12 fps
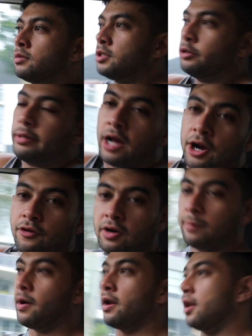little bit
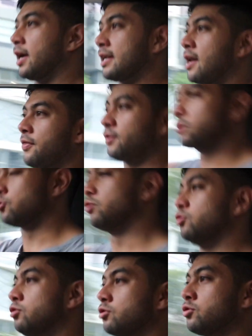hungry, but like nothing
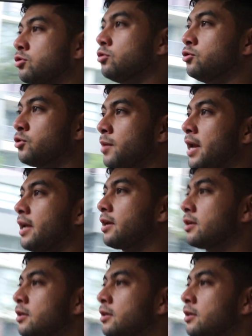too dramatic.